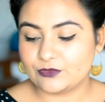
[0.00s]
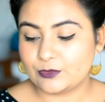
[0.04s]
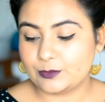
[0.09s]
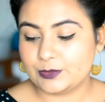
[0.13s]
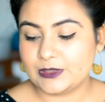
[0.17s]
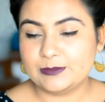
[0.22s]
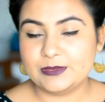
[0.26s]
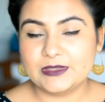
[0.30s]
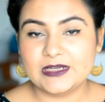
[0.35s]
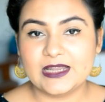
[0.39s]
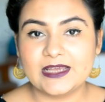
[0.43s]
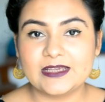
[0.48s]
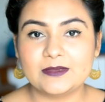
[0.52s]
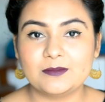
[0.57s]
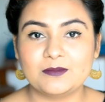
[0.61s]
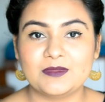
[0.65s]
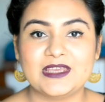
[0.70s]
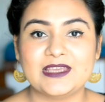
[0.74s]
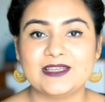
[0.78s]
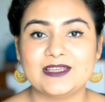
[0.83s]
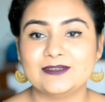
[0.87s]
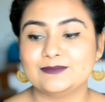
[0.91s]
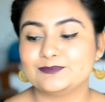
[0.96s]
So for people like
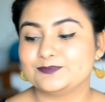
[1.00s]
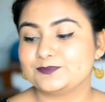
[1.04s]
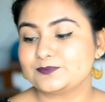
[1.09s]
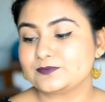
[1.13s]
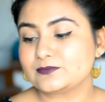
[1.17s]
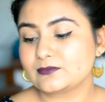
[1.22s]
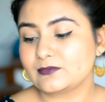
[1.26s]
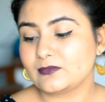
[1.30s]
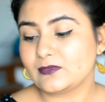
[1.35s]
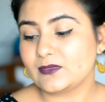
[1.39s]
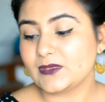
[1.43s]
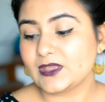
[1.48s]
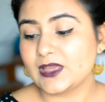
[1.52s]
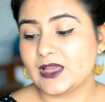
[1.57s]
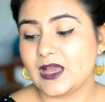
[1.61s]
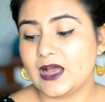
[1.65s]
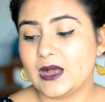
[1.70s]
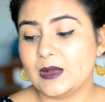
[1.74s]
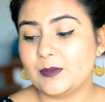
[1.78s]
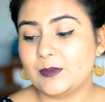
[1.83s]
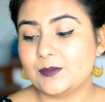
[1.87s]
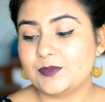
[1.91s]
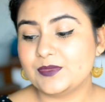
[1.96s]
me,
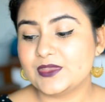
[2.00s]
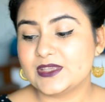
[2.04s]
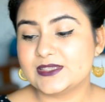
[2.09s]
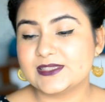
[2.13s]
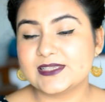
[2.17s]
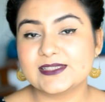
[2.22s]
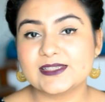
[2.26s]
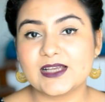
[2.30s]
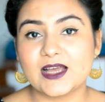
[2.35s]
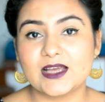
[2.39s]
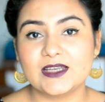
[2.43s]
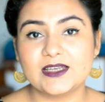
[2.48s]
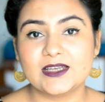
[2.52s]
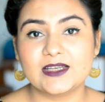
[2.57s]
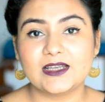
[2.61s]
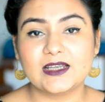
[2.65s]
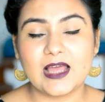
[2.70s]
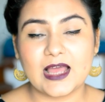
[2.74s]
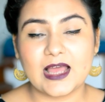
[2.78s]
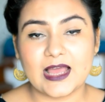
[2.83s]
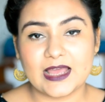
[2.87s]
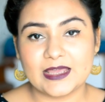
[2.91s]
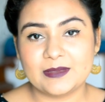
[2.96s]
this is a
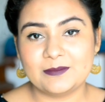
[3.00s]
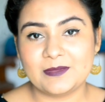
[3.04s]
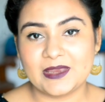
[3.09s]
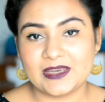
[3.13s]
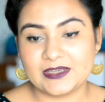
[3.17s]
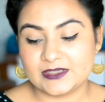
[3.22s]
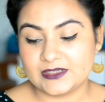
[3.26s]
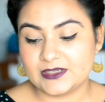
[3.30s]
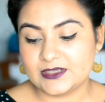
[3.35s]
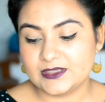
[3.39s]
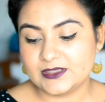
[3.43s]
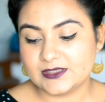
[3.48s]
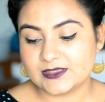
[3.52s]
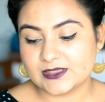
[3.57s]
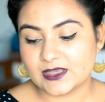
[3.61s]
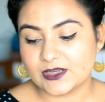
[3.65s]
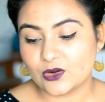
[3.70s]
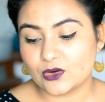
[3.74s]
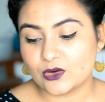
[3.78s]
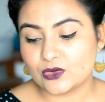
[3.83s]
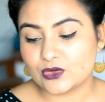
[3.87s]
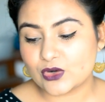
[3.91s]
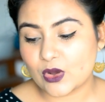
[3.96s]
little high
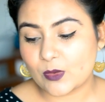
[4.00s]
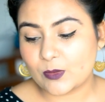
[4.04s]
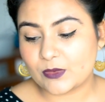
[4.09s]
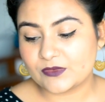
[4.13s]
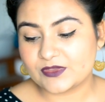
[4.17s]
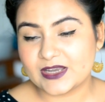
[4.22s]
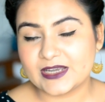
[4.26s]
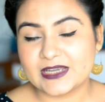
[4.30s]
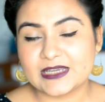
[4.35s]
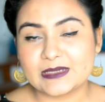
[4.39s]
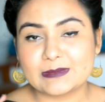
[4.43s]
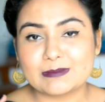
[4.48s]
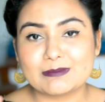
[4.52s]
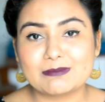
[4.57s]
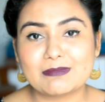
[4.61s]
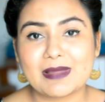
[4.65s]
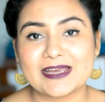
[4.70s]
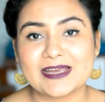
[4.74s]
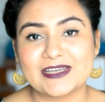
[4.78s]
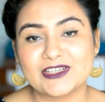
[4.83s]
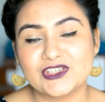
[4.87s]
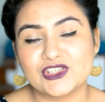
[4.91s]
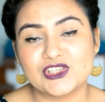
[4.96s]
maintenance, and on top of that it
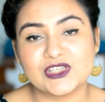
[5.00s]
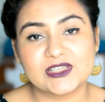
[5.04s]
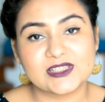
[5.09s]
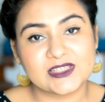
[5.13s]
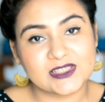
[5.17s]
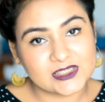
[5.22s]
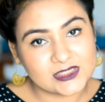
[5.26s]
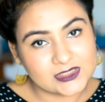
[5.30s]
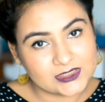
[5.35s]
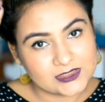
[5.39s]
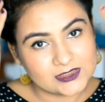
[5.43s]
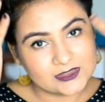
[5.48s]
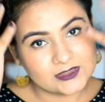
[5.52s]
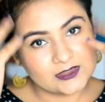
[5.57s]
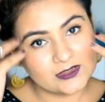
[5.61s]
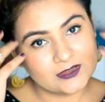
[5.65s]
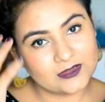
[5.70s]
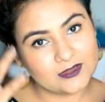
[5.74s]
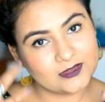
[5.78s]
might just